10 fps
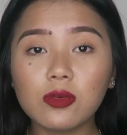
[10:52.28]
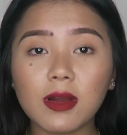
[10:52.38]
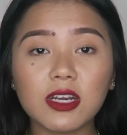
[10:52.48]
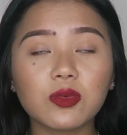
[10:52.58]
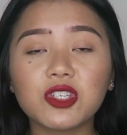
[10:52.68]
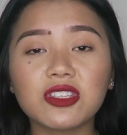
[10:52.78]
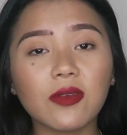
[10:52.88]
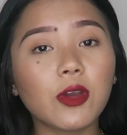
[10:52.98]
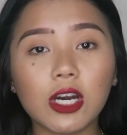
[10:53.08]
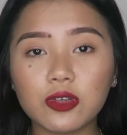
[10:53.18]
you might as well just
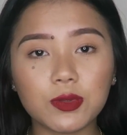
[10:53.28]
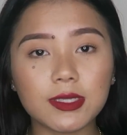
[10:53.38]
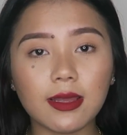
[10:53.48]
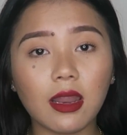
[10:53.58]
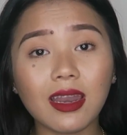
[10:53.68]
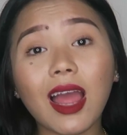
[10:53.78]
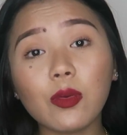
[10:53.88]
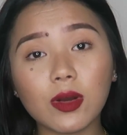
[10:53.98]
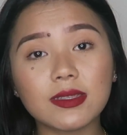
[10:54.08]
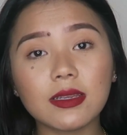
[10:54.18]
give you 100%. And I
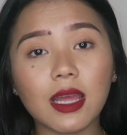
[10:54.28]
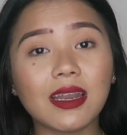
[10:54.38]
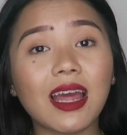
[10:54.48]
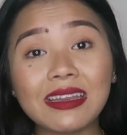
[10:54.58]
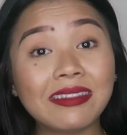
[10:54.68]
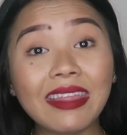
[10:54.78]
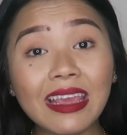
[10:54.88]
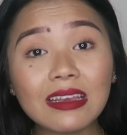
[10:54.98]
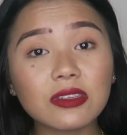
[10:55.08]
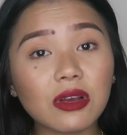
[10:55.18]
wasn't, and I didn't
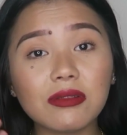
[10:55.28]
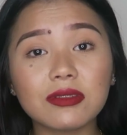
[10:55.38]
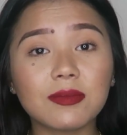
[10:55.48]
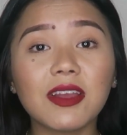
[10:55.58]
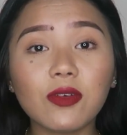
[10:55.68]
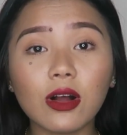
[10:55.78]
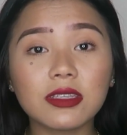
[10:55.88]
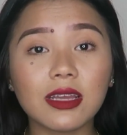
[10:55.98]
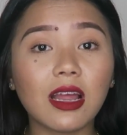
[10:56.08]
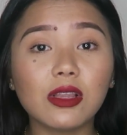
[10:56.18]
think, so it was my
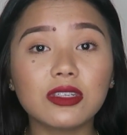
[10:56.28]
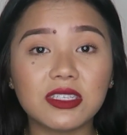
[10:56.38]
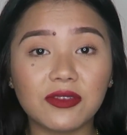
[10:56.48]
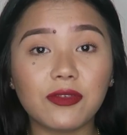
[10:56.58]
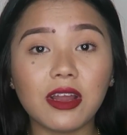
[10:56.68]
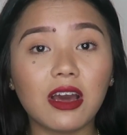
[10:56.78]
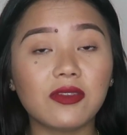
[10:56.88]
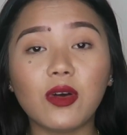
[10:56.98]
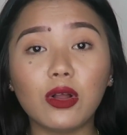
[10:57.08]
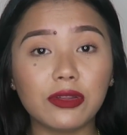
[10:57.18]
fault, and I looked different out
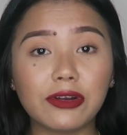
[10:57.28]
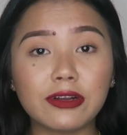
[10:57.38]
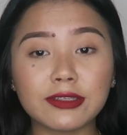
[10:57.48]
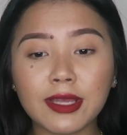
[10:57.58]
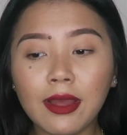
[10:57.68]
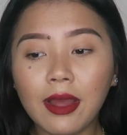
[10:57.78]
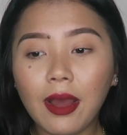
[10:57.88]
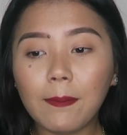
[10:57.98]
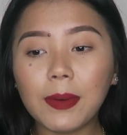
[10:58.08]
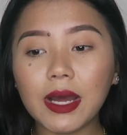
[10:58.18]
of all the girls.
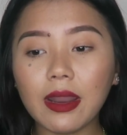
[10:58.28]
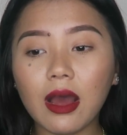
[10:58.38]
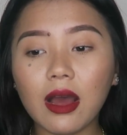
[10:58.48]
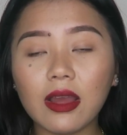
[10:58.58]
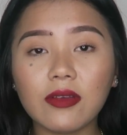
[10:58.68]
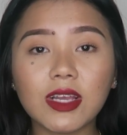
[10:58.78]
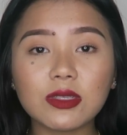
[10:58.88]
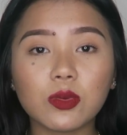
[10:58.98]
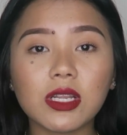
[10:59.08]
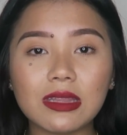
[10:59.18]
But if
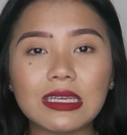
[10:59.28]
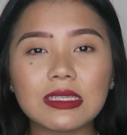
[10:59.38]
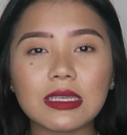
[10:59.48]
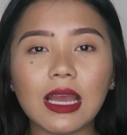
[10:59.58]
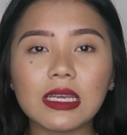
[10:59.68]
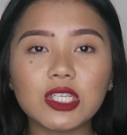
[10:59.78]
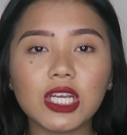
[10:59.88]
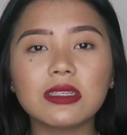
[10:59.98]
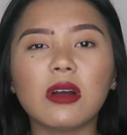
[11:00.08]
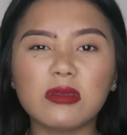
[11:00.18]
that's one of the things that I can
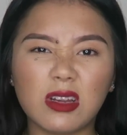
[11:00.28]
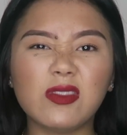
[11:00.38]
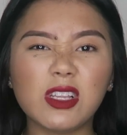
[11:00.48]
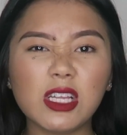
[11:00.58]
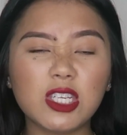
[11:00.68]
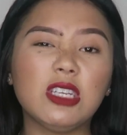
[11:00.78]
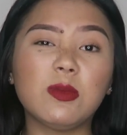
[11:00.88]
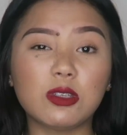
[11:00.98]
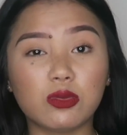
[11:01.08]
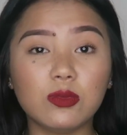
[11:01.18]
change, I would definitely change
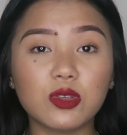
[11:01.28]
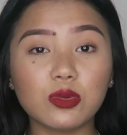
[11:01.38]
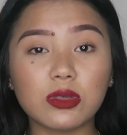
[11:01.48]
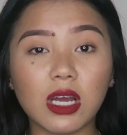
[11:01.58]
my swimsuit